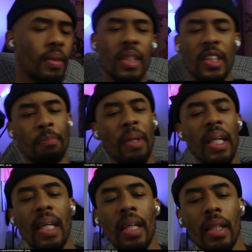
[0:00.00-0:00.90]
The
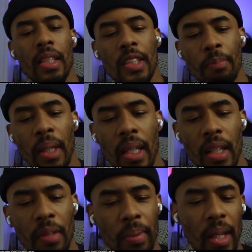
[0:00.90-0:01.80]
speed, the
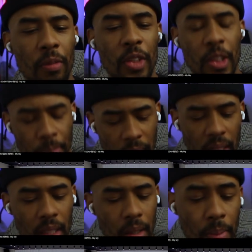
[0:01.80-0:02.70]
speed, playing with
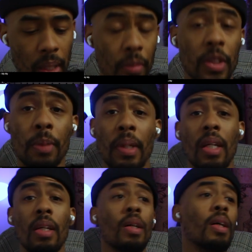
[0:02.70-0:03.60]
speed, playing with
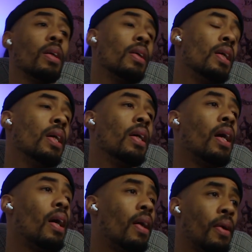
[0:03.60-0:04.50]
speed, y'all.
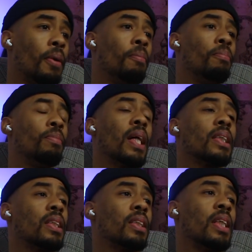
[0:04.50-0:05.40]
Um,
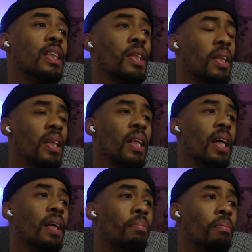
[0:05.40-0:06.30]
that's that's something
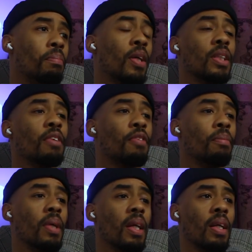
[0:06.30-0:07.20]
that personally for
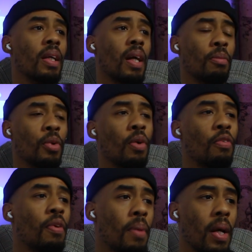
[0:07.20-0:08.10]
me, I'm doing
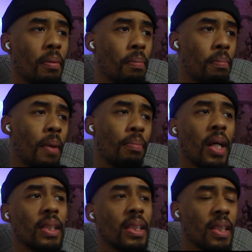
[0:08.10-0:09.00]
for my my
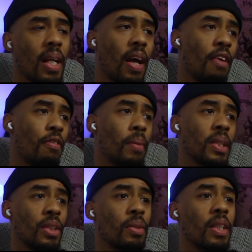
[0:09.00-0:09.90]
projects that I have for my
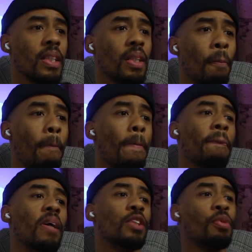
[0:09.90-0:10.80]
students
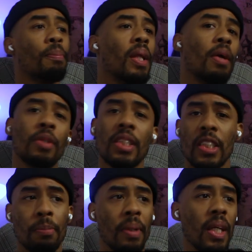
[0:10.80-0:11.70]
is we're playing with the
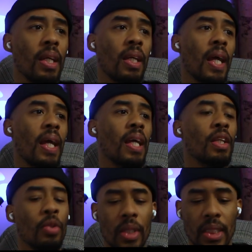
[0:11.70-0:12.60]
speed,
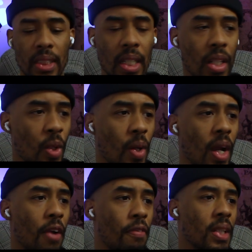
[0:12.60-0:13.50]
and you can see in the
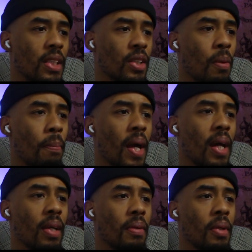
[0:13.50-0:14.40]
choreography. Let's go
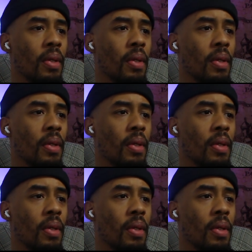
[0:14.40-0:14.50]
back,